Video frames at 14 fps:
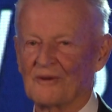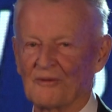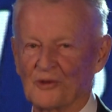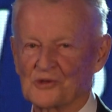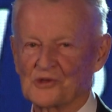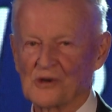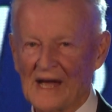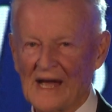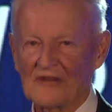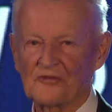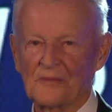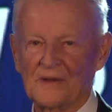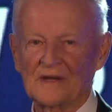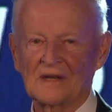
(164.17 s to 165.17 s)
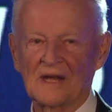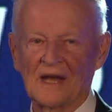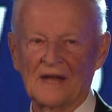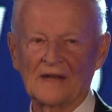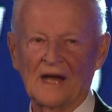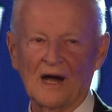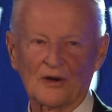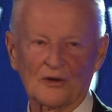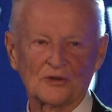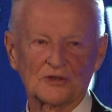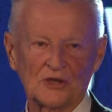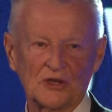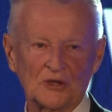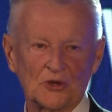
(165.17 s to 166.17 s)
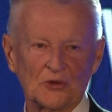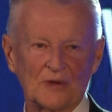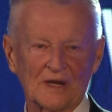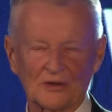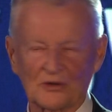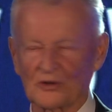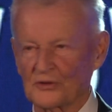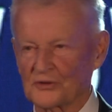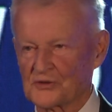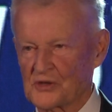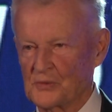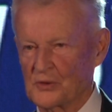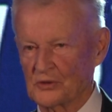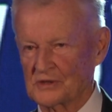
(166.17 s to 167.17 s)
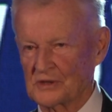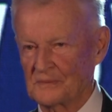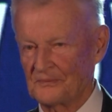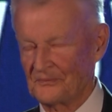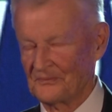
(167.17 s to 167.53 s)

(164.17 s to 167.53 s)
what you have been and are continuing to contribute.